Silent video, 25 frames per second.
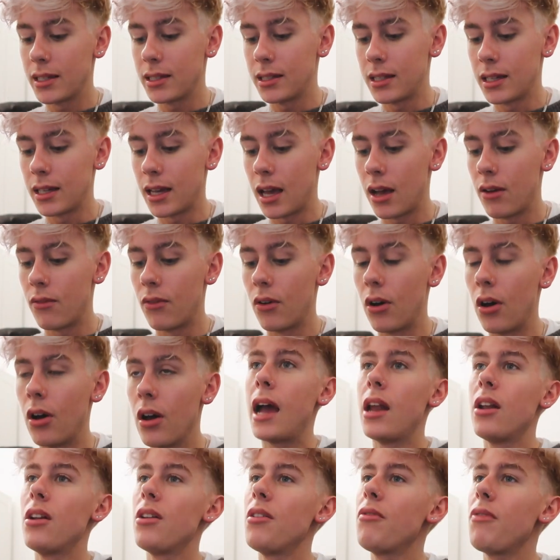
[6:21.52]
best thing ever.
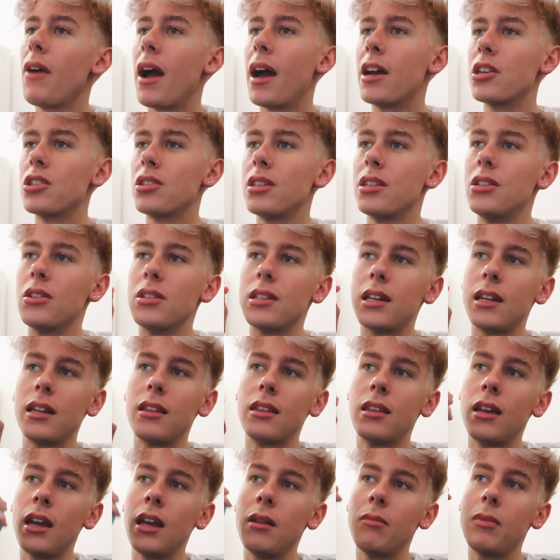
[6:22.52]
I don't know if it actually does
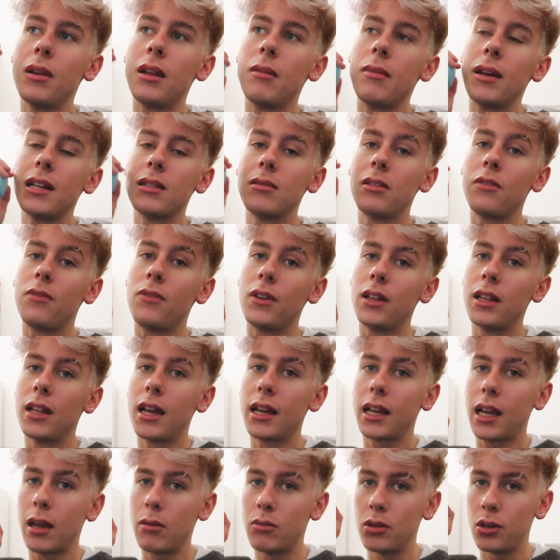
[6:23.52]
anything, but it makes me feel
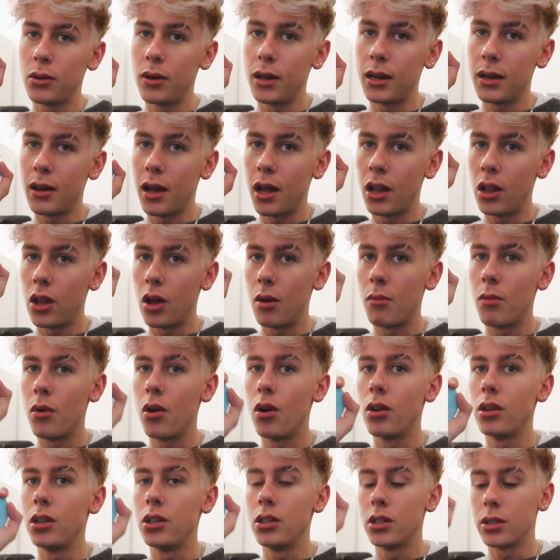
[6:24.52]
like I'm doing a lot
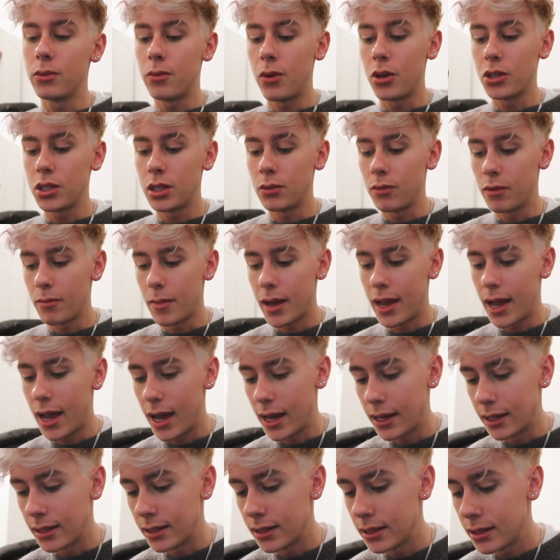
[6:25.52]
more than just washing with my
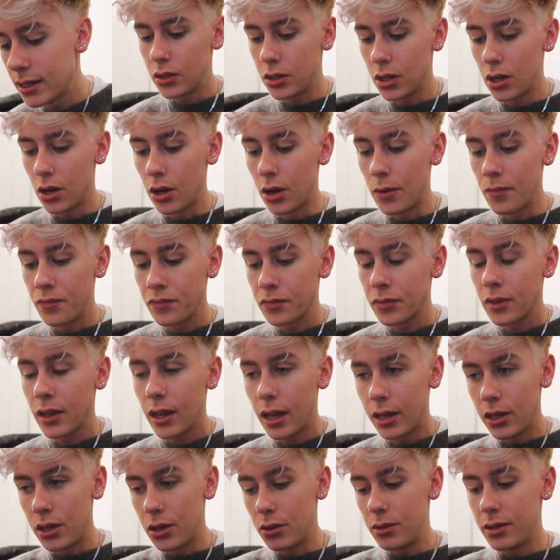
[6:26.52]
hands. So
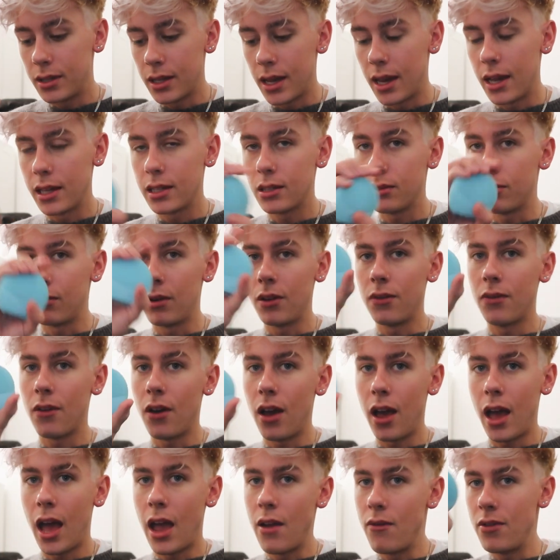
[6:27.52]
use this with
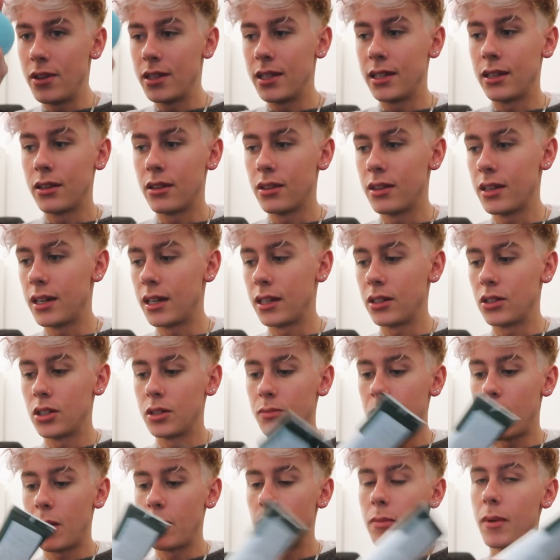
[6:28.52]
every single thing
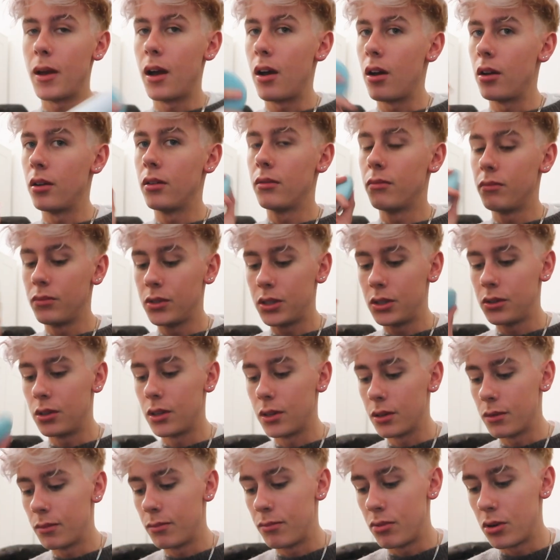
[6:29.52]
just bob a bit on do
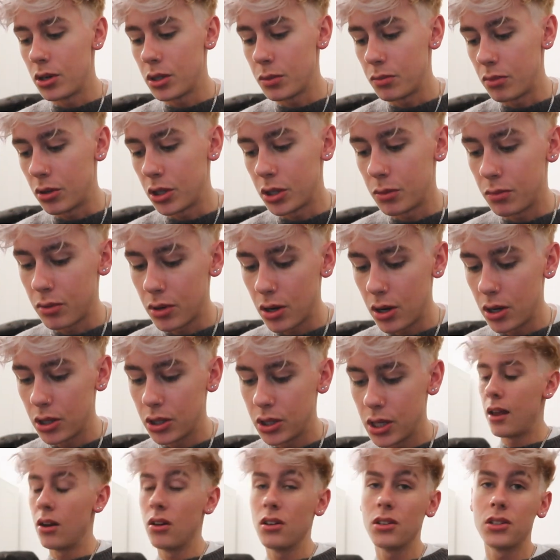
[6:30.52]
the brush brush brush
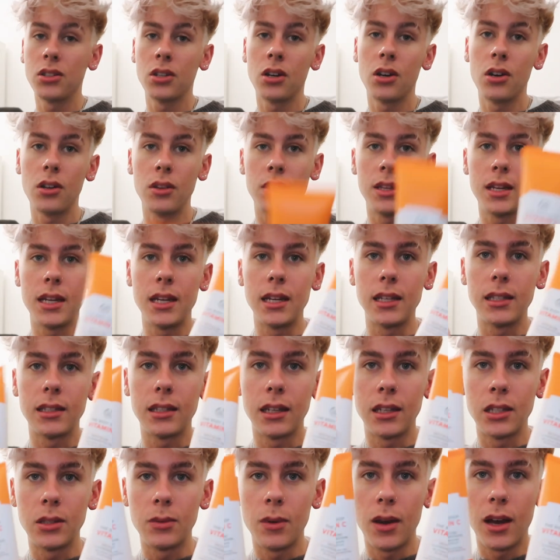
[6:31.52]
and also these
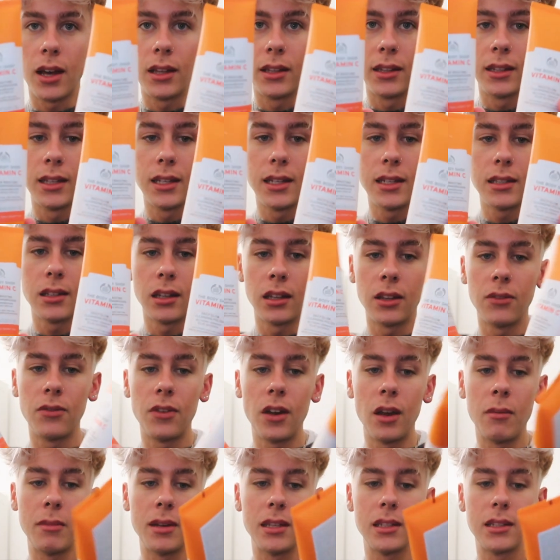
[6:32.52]
as well these are the
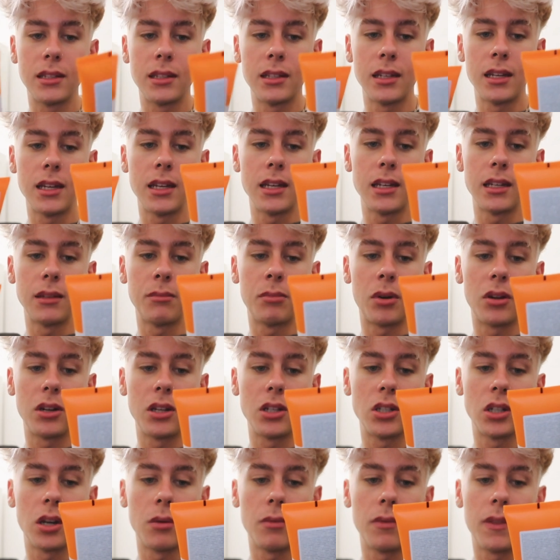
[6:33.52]
vitamin c body
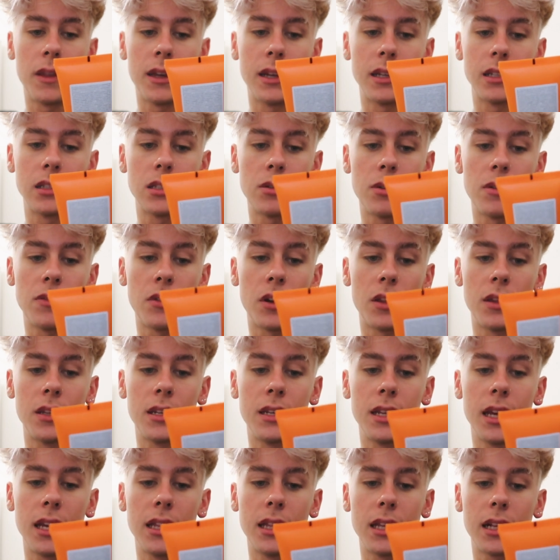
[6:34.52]
shop things so we've got the
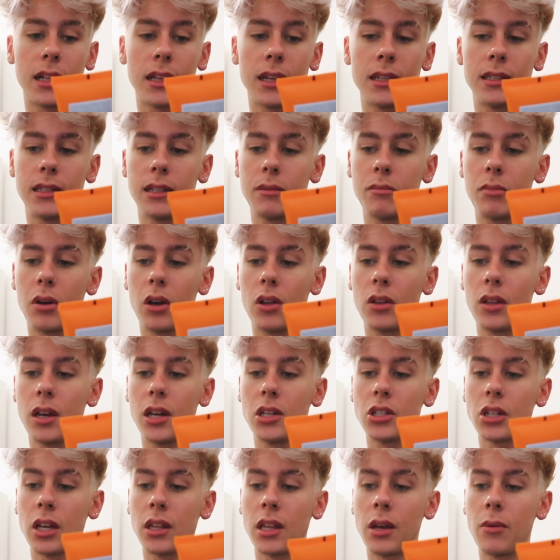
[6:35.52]
daily cleansing
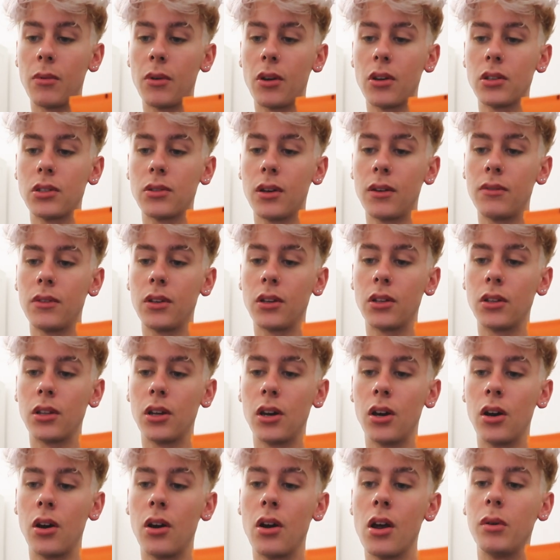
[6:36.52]
polish and then we also have the
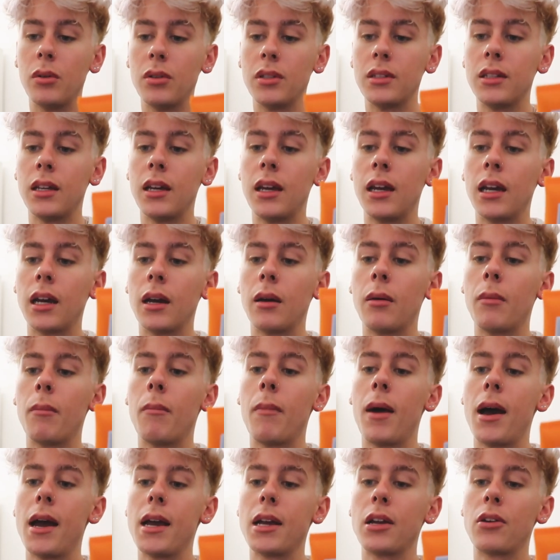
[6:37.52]
glow boosting
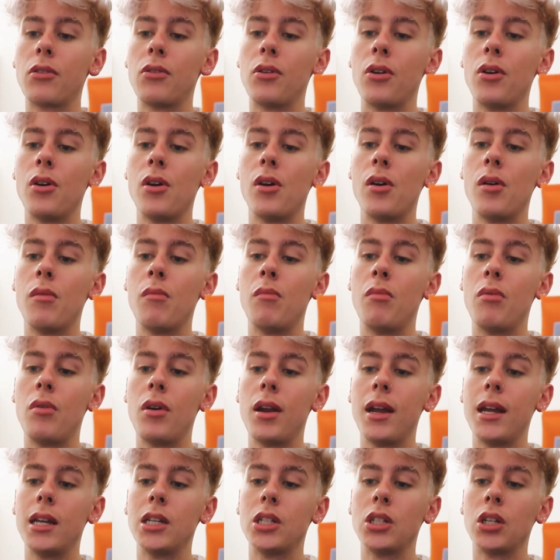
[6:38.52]

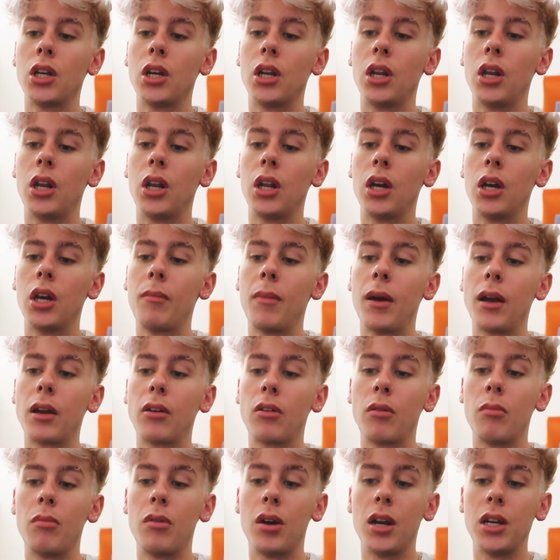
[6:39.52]
microbrasion
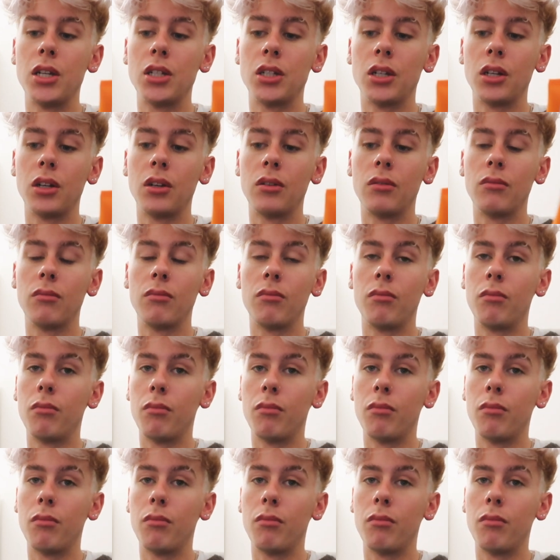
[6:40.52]
microbrasion